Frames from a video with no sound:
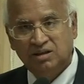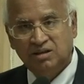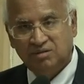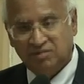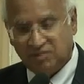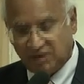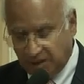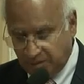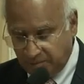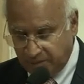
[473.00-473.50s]

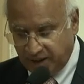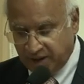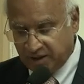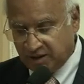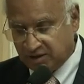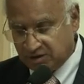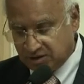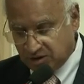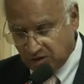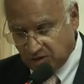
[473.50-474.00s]

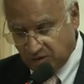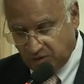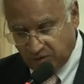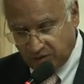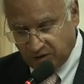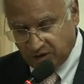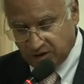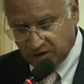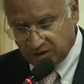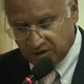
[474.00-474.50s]
well-mannered
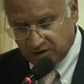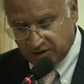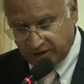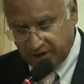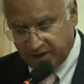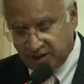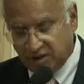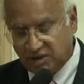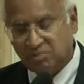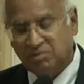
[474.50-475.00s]
chauffeurs,
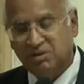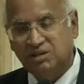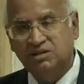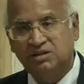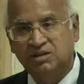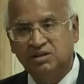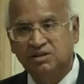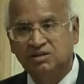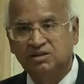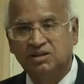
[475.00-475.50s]
trained
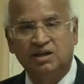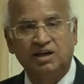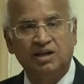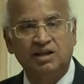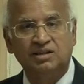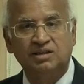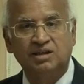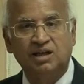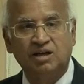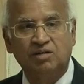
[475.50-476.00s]
domestics, and
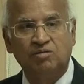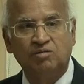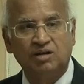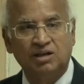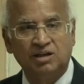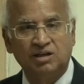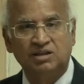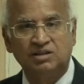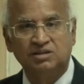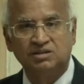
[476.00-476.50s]
healthcare
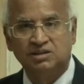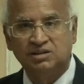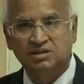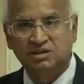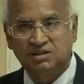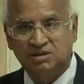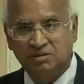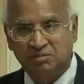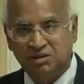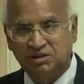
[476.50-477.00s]
workers. These
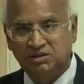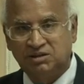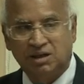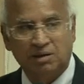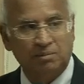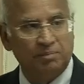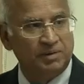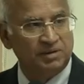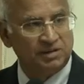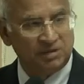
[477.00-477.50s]
are some
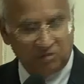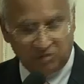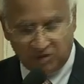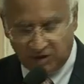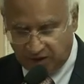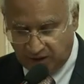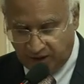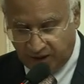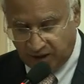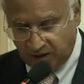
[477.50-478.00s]
examples of
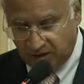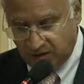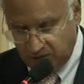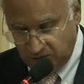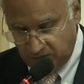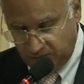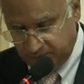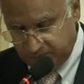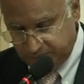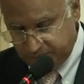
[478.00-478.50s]
what they can
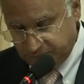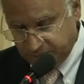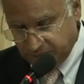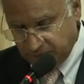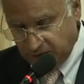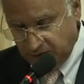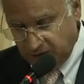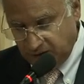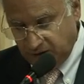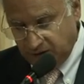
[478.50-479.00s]
do.
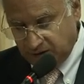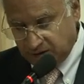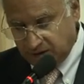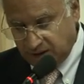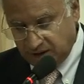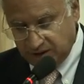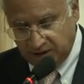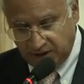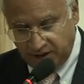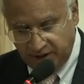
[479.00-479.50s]

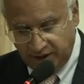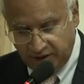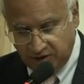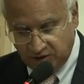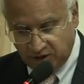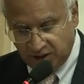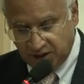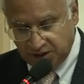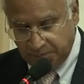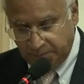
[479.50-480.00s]
There's a need
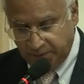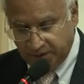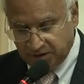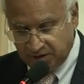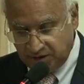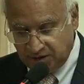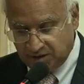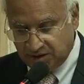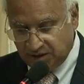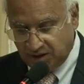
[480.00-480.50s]
to respect
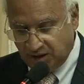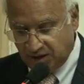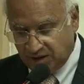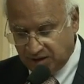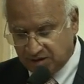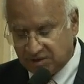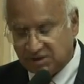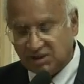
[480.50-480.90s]
these skills